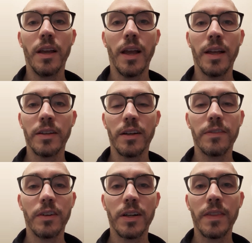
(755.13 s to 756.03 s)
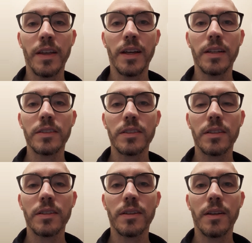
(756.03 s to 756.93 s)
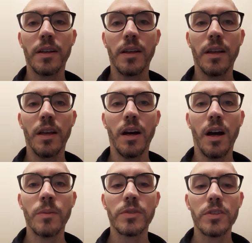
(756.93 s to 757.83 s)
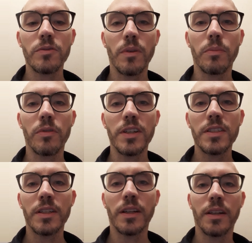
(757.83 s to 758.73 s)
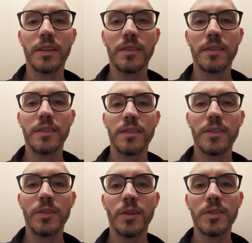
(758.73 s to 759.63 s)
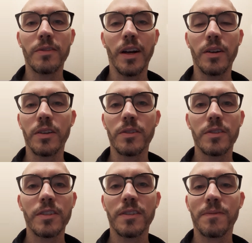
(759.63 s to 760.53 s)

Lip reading: And I find that I'm just repressing those values.